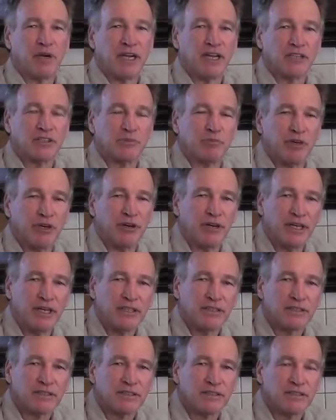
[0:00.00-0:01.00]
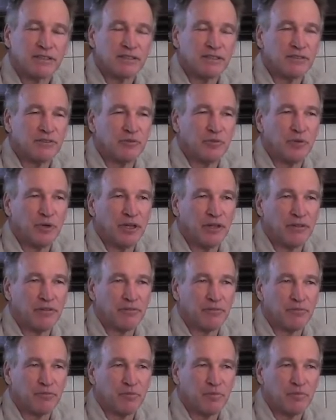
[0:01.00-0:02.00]
my experience
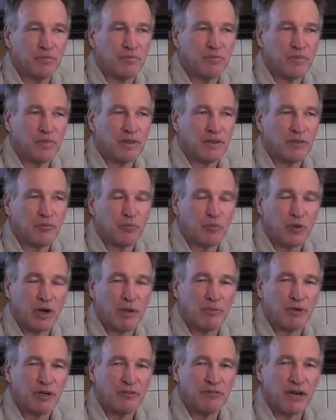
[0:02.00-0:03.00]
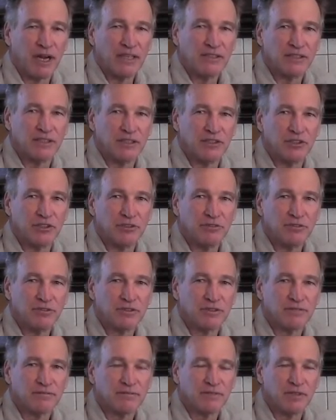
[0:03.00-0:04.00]
with property rights
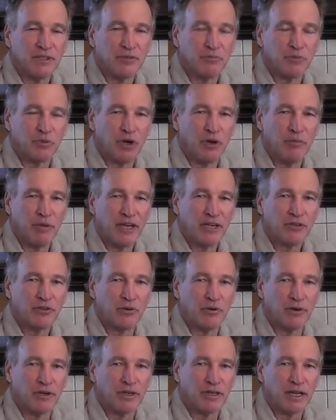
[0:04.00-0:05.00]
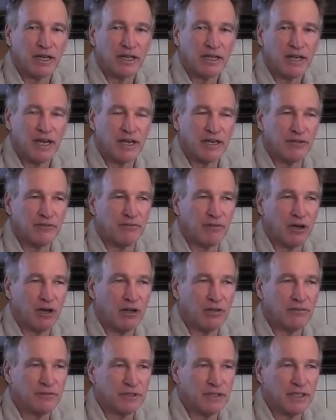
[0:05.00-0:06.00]
issues in probate court, I got
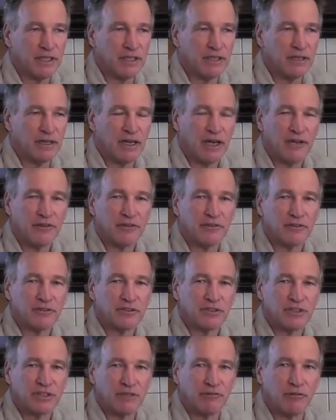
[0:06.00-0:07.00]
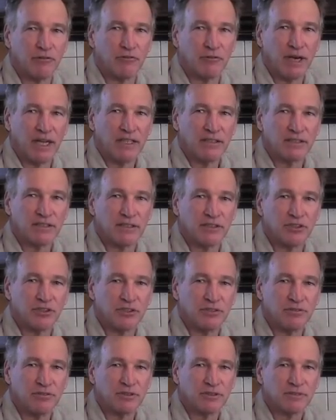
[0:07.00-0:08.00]
involved in other civil rights
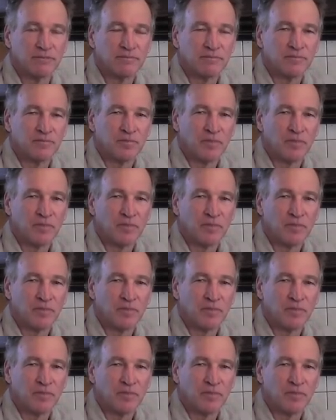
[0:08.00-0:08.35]
issues.